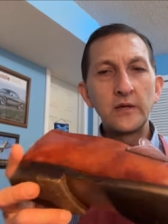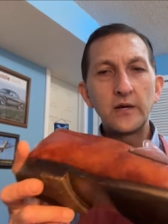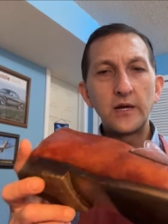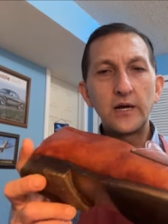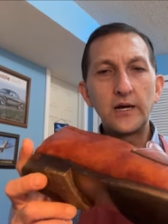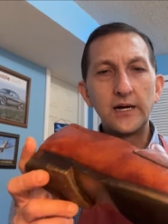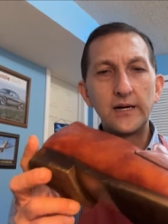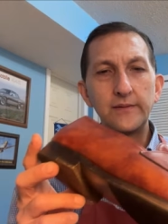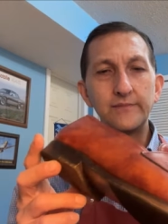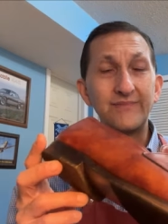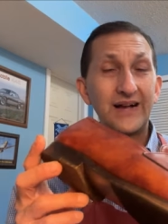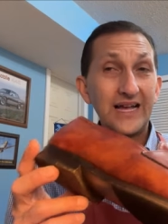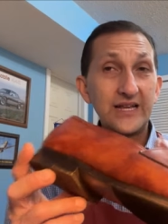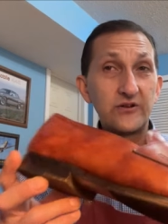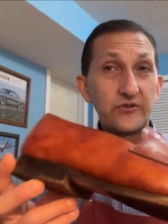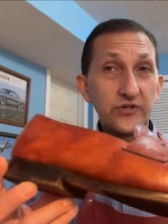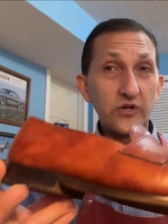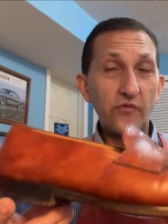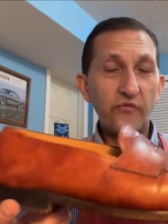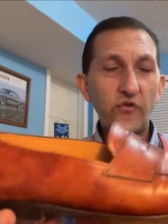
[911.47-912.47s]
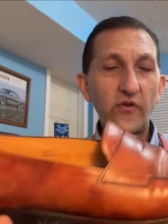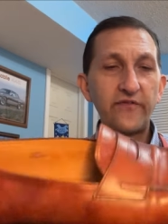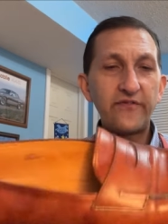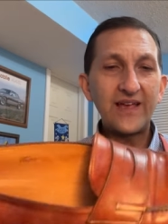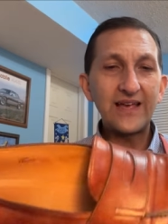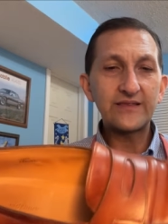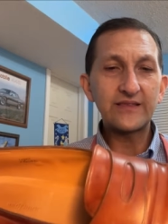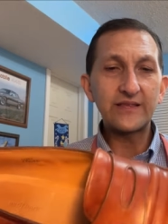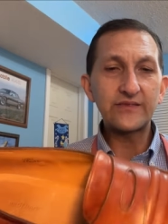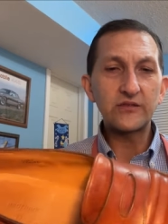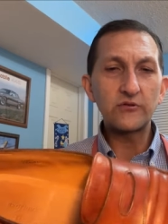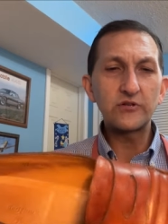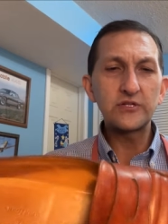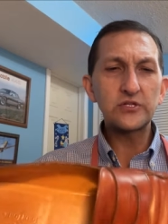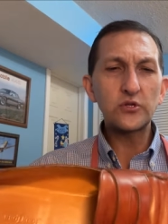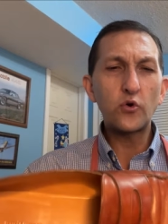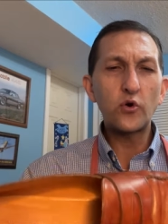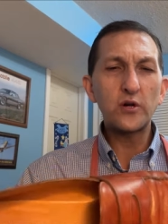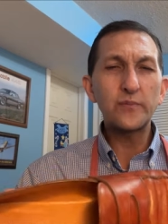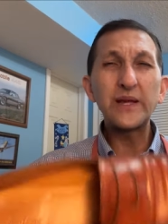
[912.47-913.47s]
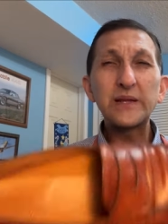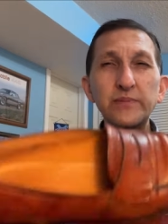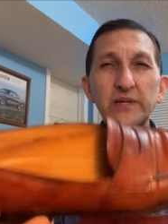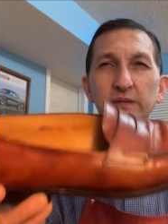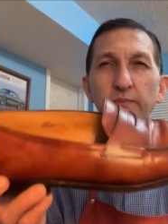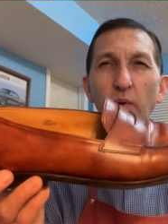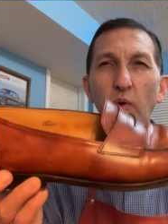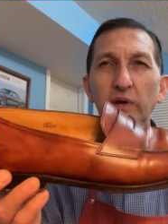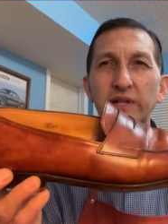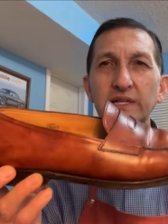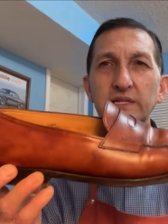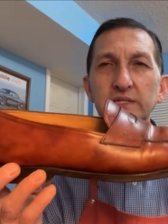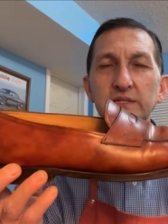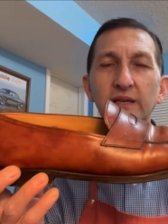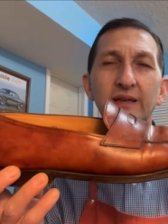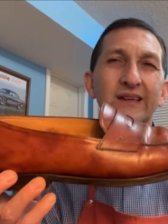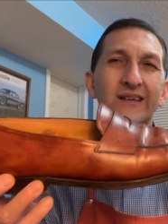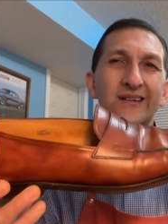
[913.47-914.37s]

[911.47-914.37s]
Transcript: Um, I don't know for a fact that there is a cork bed, but the point is